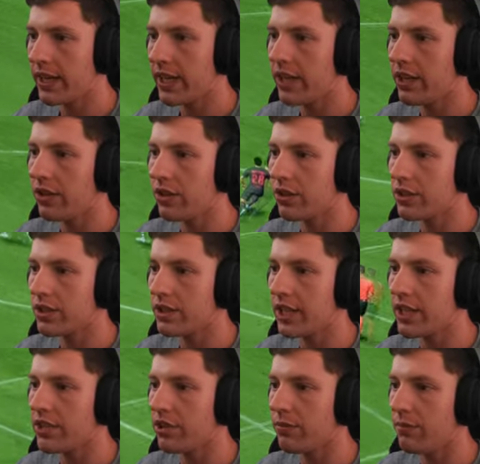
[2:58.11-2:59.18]
Marquinhos,
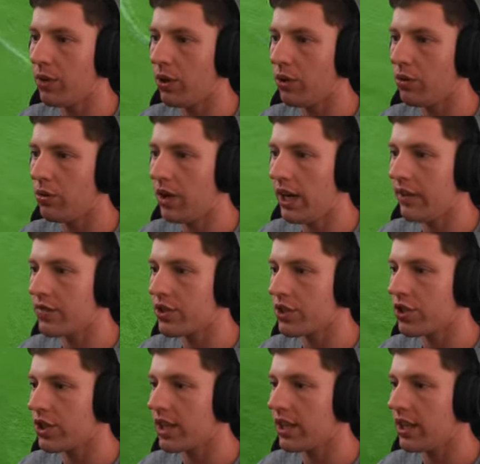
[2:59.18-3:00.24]
decent ball.
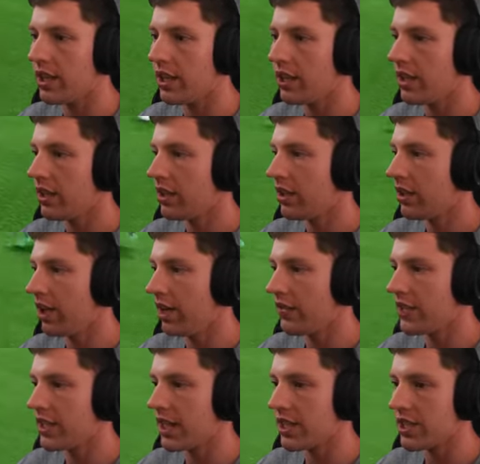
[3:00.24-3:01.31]
Iverson should get there.
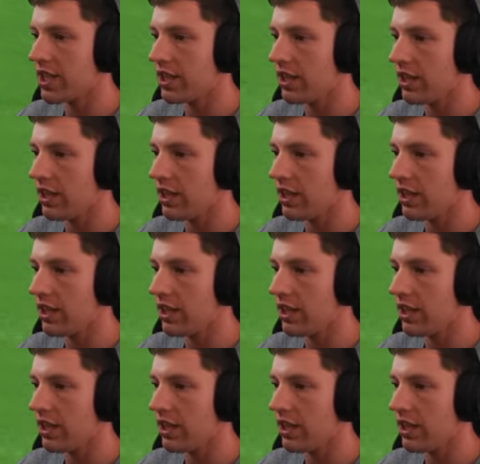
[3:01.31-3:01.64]
Iverson does